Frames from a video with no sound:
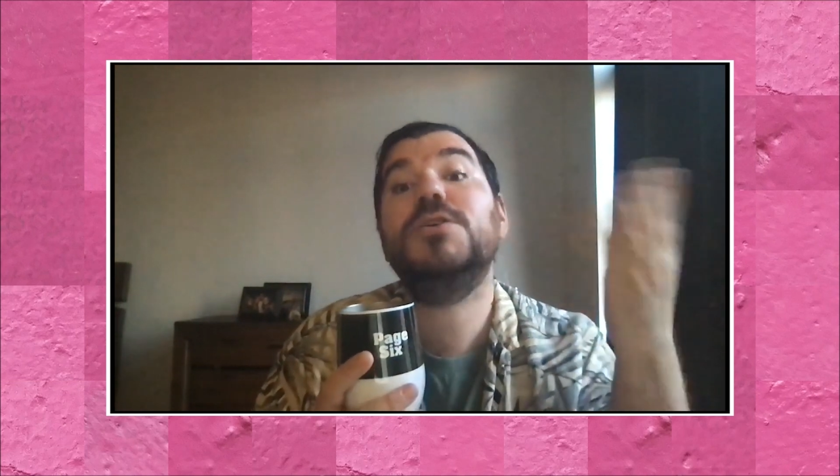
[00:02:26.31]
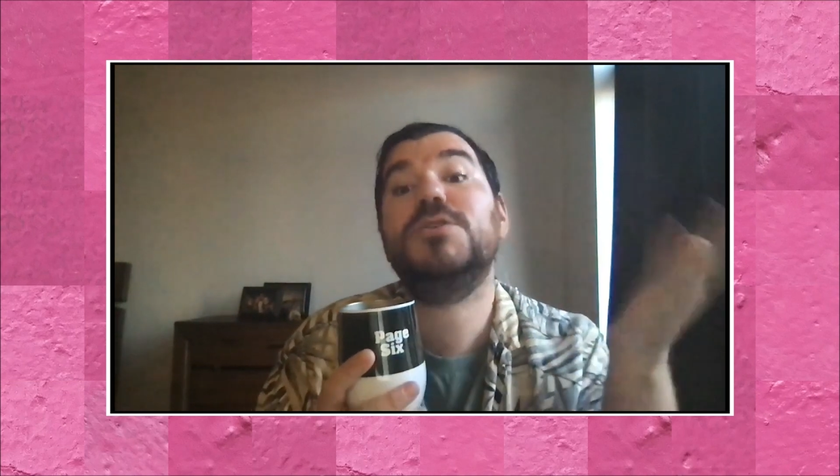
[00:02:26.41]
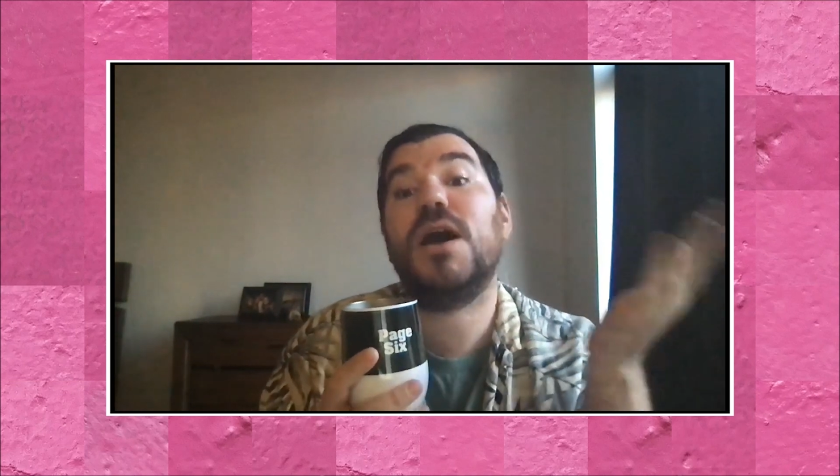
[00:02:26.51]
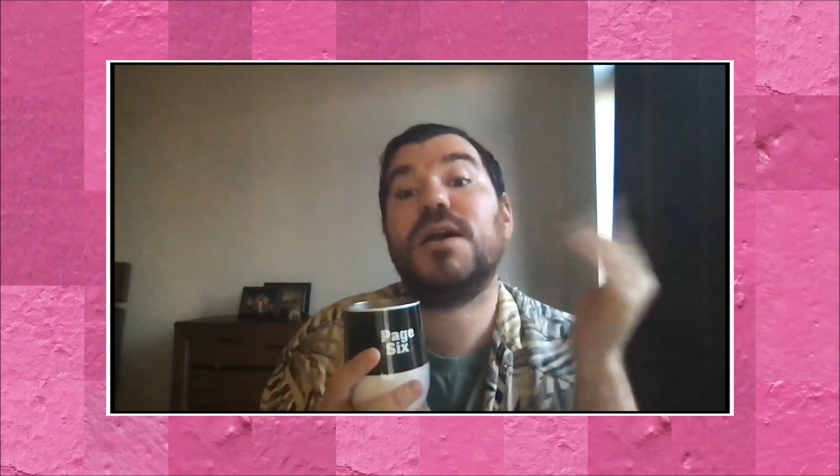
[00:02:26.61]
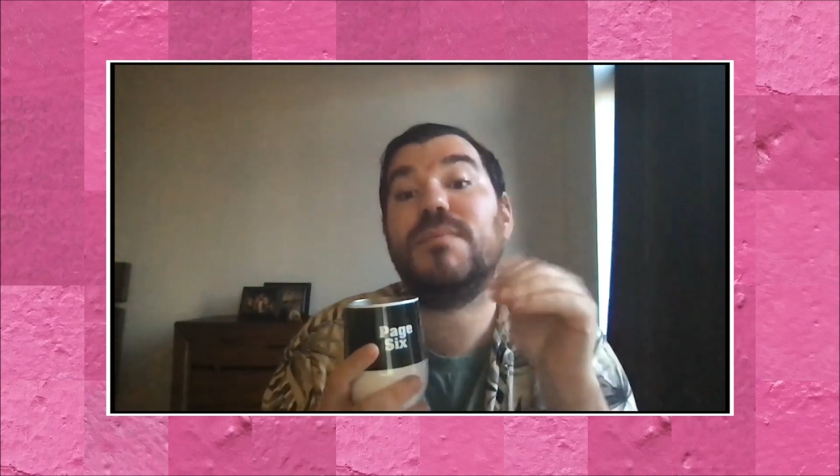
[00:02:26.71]

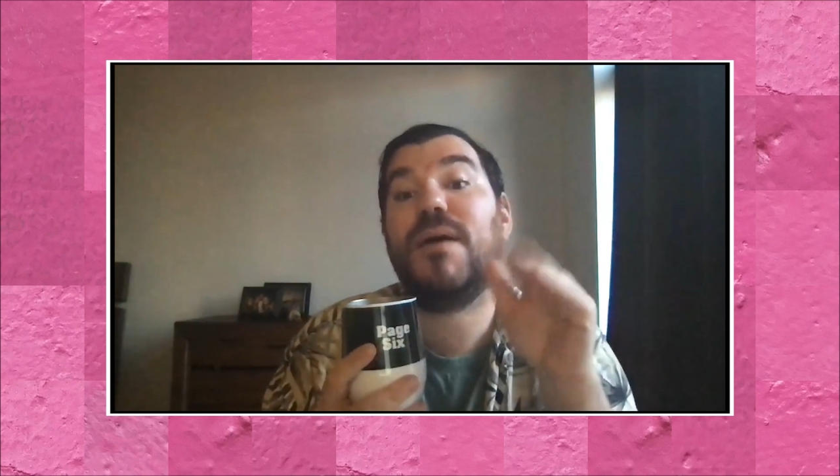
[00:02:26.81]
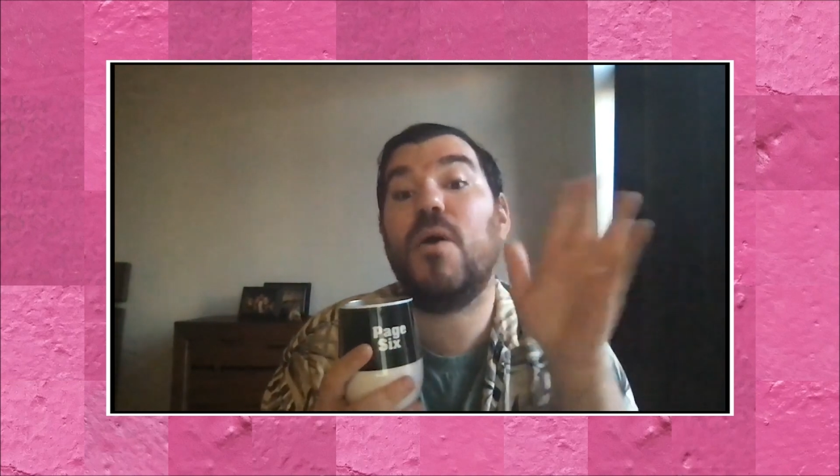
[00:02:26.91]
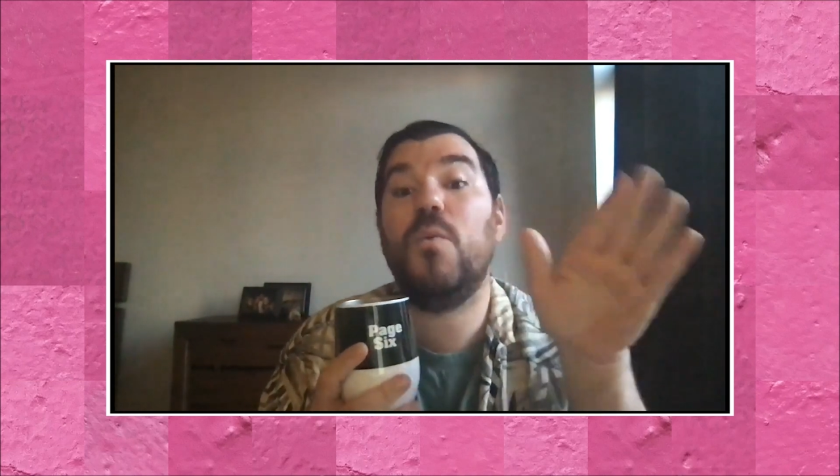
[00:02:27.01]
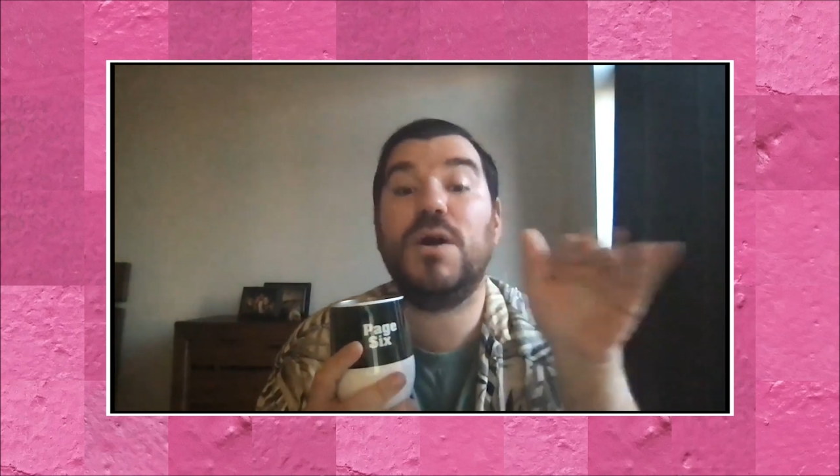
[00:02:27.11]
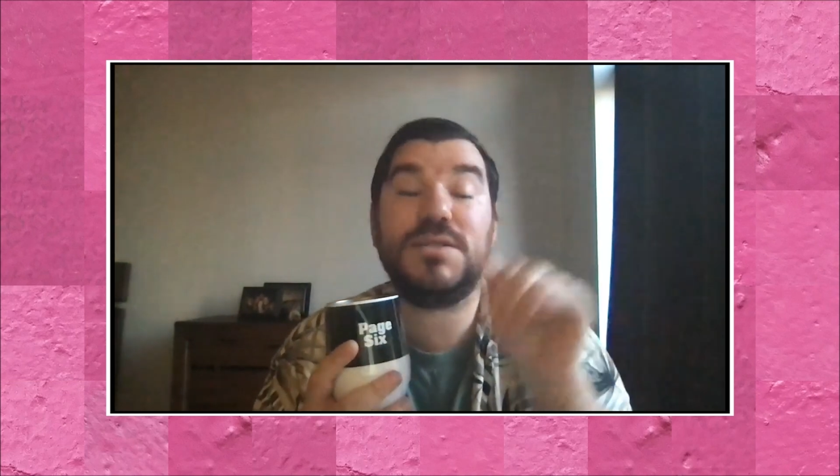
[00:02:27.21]
talking
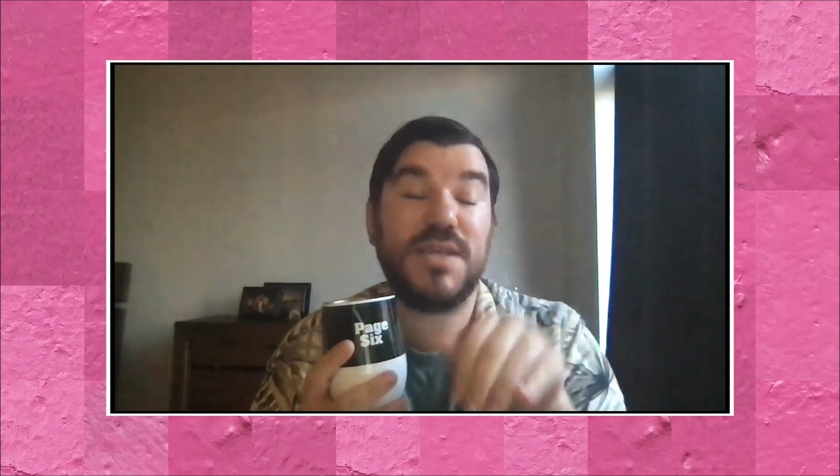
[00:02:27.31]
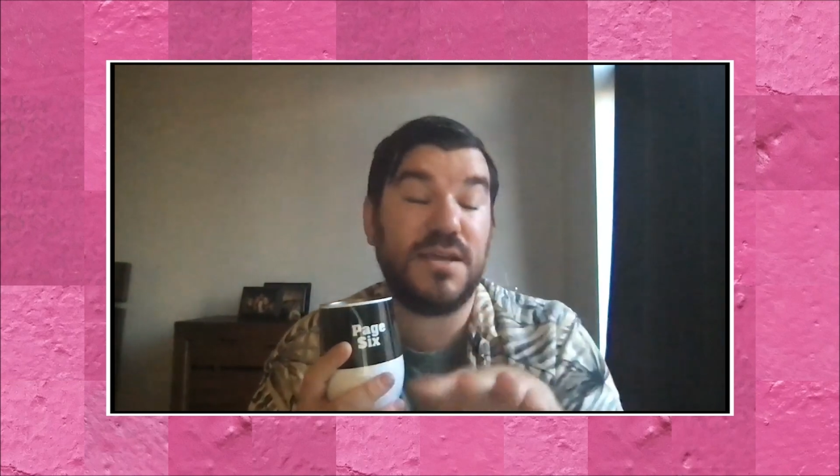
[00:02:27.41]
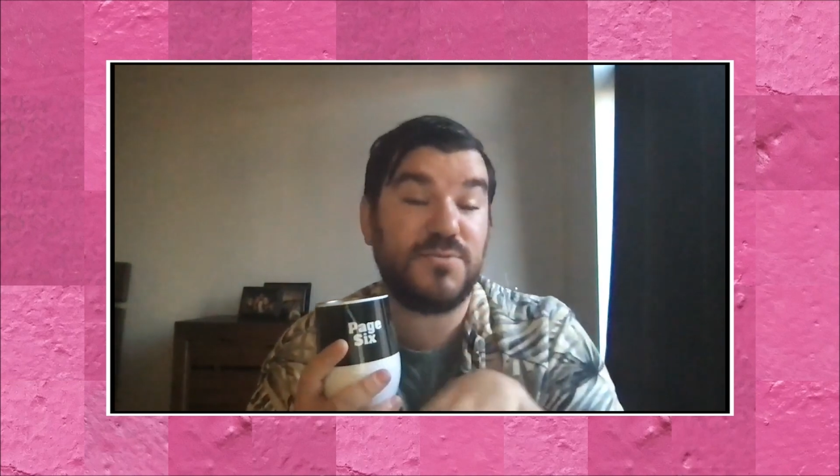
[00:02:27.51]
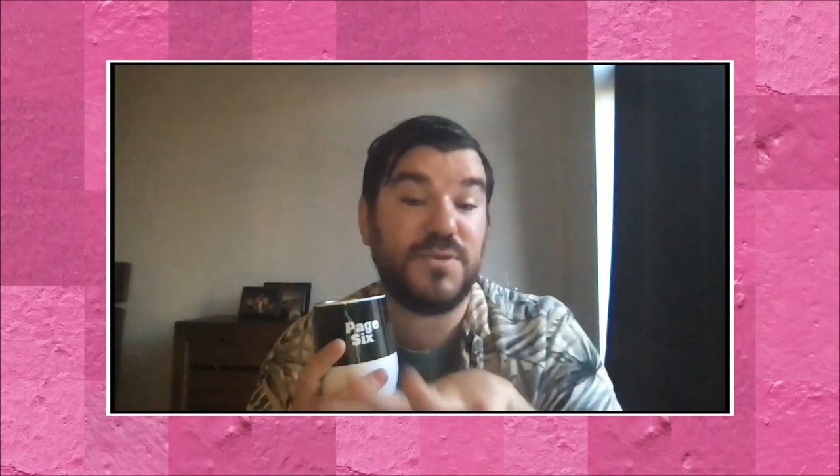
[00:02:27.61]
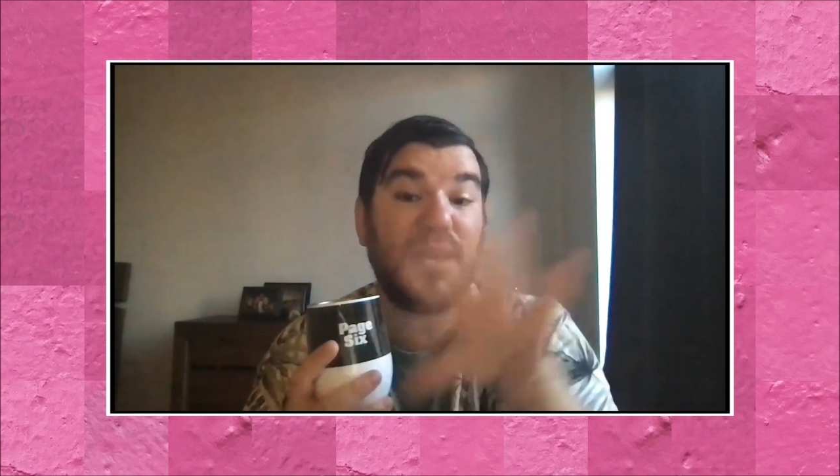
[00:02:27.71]
about what
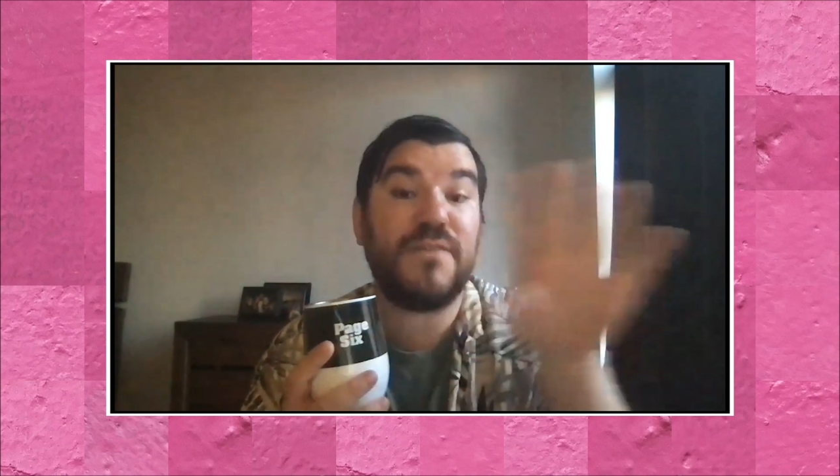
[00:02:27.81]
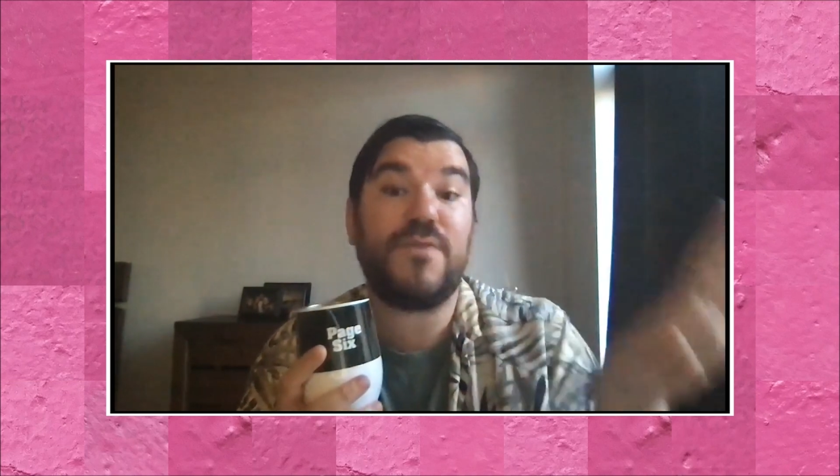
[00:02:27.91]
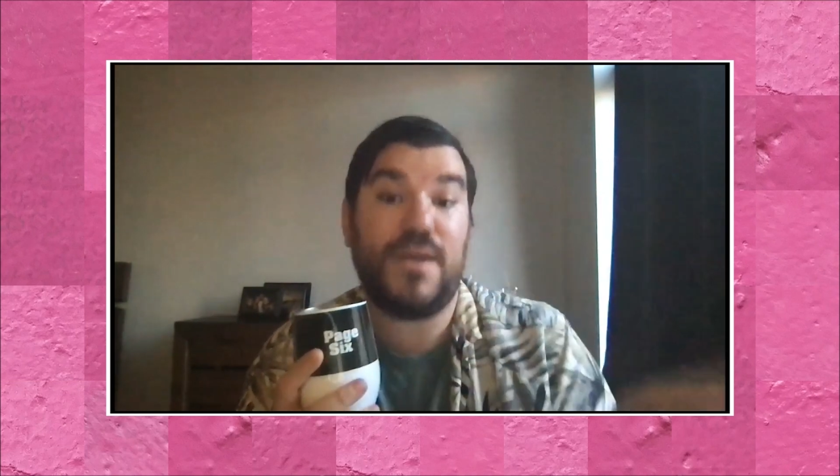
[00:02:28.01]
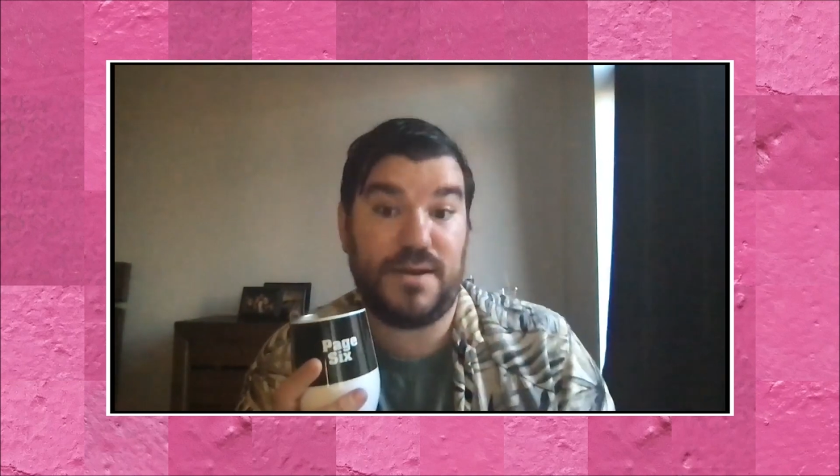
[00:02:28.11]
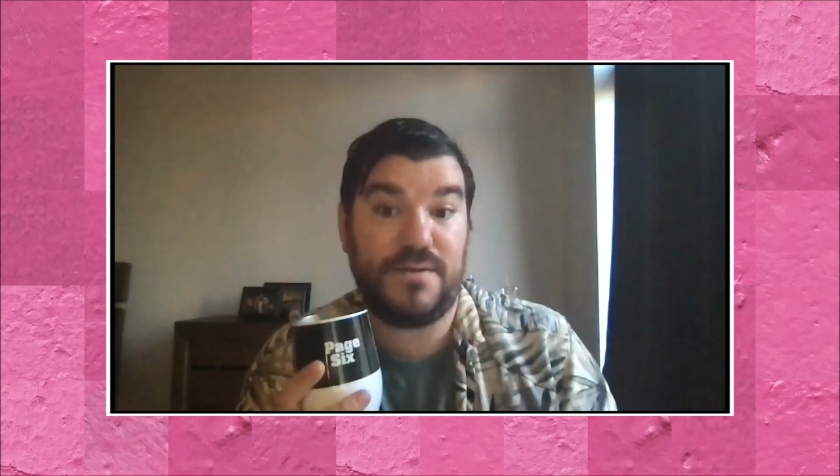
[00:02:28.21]
Sutton's really
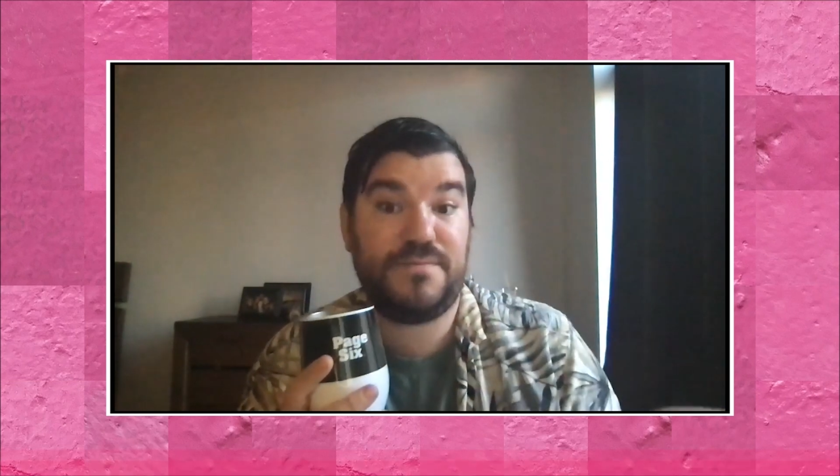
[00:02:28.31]
afraid of.